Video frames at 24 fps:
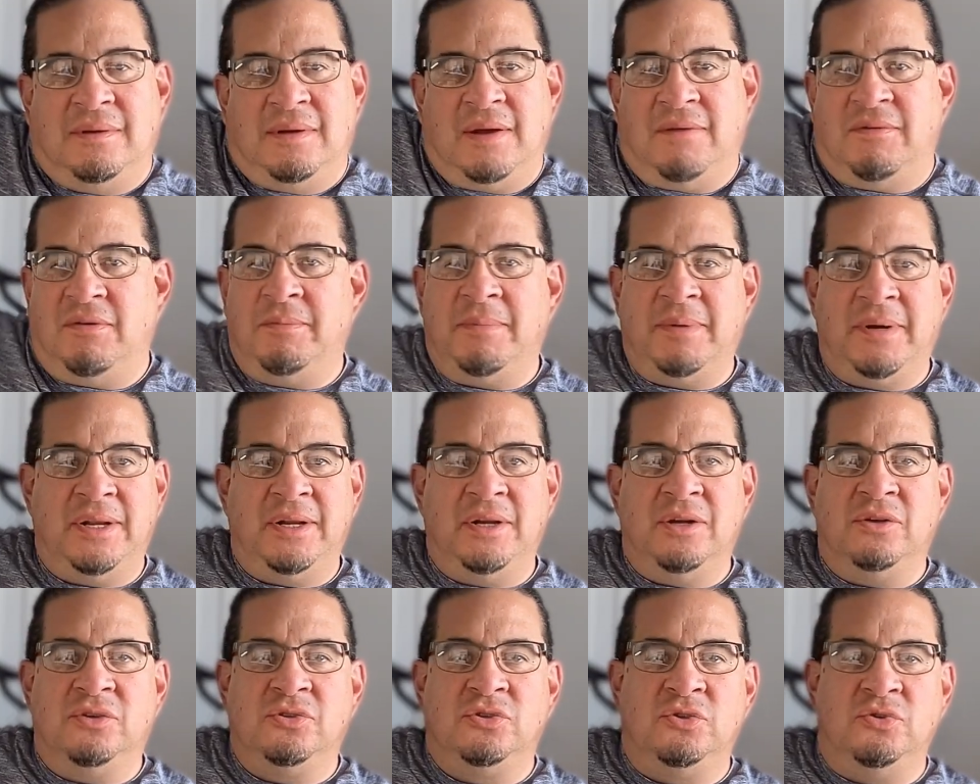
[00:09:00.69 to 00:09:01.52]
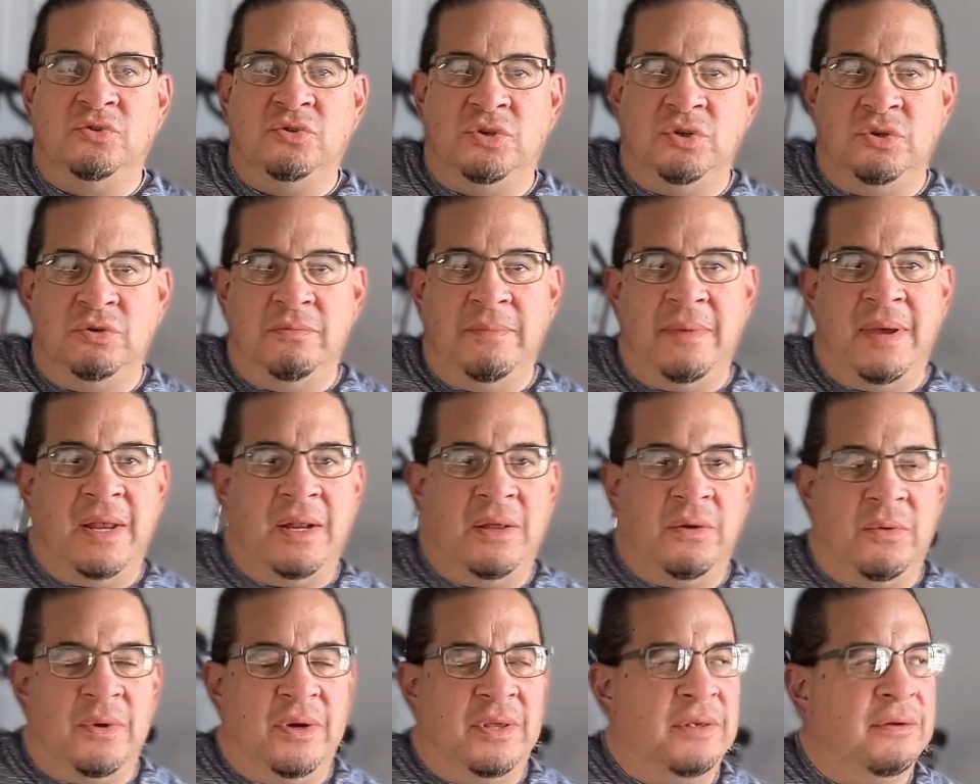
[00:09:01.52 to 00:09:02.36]
everybody knows who Duke
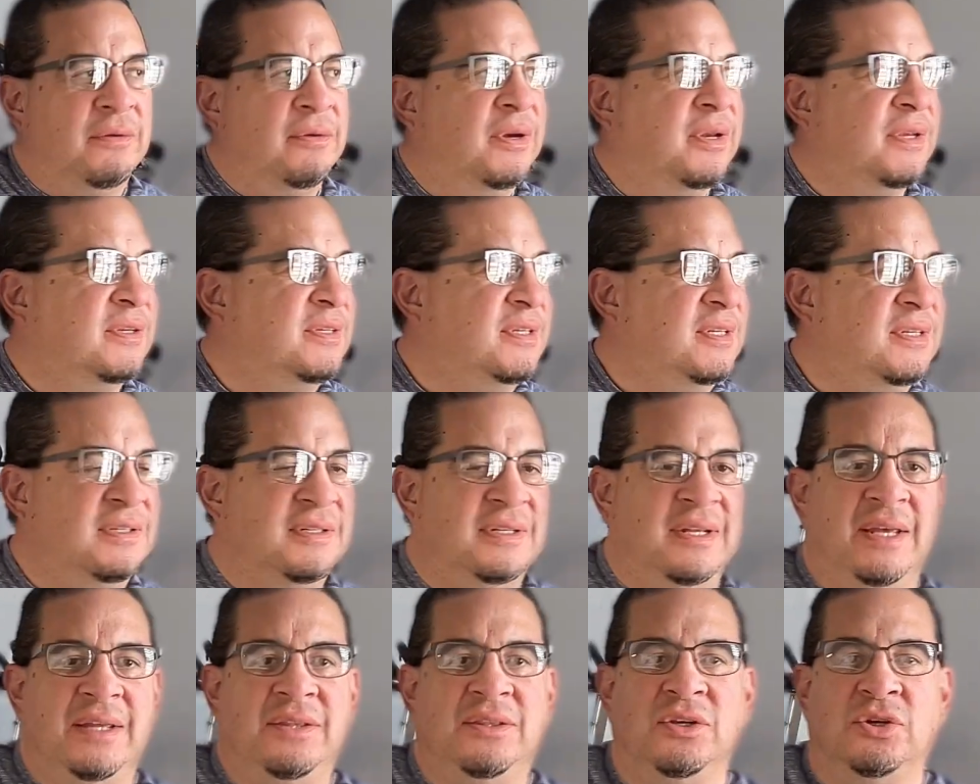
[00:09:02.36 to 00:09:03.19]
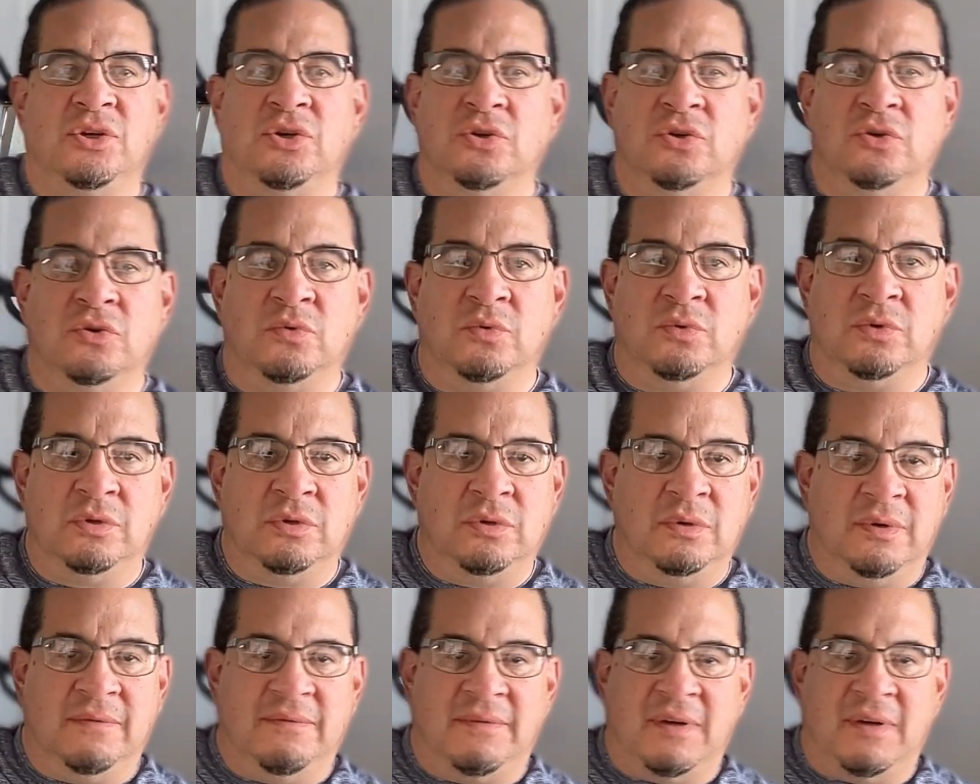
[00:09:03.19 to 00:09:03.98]
Manyweather is. He's like the guru of